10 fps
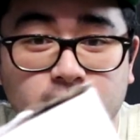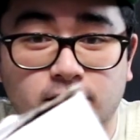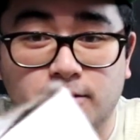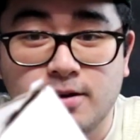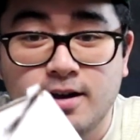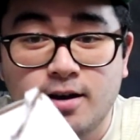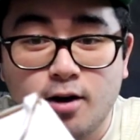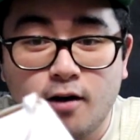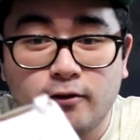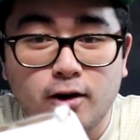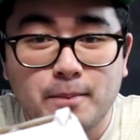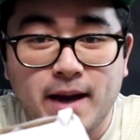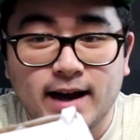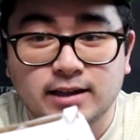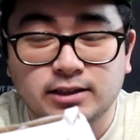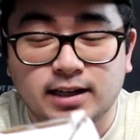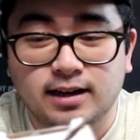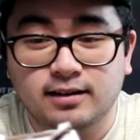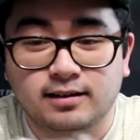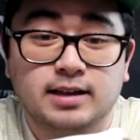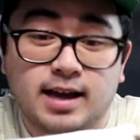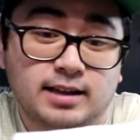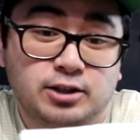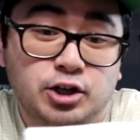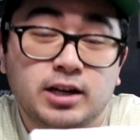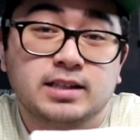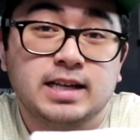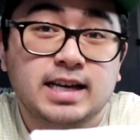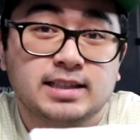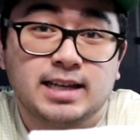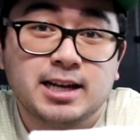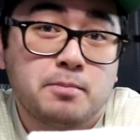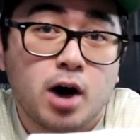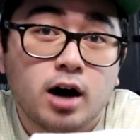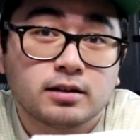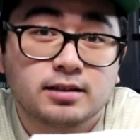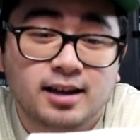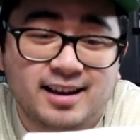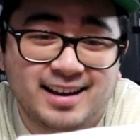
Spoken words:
So overall packaging, it's that it's in a box,